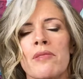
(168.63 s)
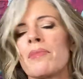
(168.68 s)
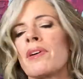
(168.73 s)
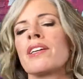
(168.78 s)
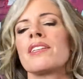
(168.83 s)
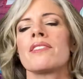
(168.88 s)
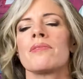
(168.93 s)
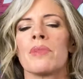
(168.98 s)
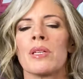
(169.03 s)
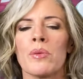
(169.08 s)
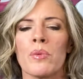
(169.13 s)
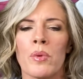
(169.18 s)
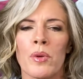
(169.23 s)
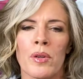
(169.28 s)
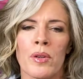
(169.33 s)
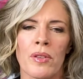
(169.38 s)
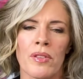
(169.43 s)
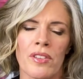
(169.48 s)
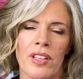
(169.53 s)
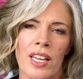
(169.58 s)
It might be
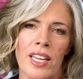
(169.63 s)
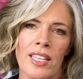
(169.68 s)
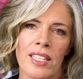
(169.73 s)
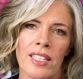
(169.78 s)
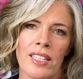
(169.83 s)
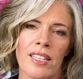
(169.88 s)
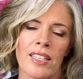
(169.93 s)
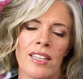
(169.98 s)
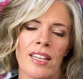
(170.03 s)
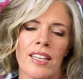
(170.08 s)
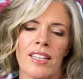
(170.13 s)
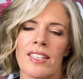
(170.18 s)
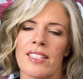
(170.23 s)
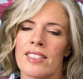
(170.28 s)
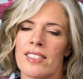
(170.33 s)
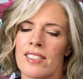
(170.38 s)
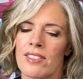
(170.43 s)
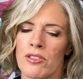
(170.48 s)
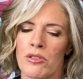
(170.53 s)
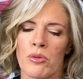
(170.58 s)
worth taking
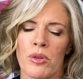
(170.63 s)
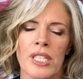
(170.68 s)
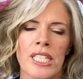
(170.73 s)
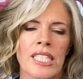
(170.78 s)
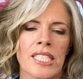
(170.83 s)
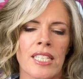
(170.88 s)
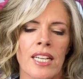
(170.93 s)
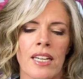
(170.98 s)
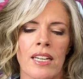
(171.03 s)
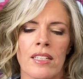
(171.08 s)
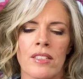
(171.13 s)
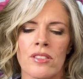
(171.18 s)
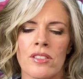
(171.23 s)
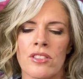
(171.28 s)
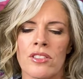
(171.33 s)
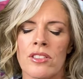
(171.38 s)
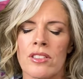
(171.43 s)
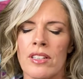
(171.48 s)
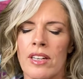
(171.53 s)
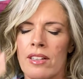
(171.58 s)
20 seconds
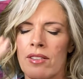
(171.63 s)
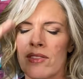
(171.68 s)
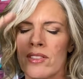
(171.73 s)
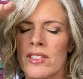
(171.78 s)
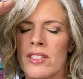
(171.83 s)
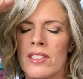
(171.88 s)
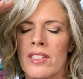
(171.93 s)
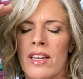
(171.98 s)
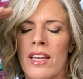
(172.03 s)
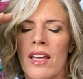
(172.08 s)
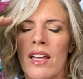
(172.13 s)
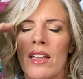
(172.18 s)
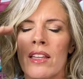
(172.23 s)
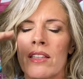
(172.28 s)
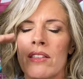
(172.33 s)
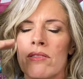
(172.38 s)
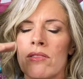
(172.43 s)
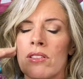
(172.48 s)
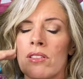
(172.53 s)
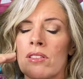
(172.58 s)
to just kind of
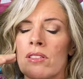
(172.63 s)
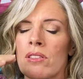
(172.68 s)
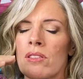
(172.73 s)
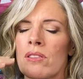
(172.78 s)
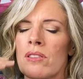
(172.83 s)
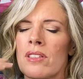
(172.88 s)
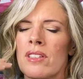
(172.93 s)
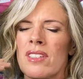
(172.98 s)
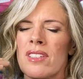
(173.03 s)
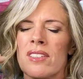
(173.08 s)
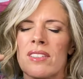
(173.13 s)
scan through.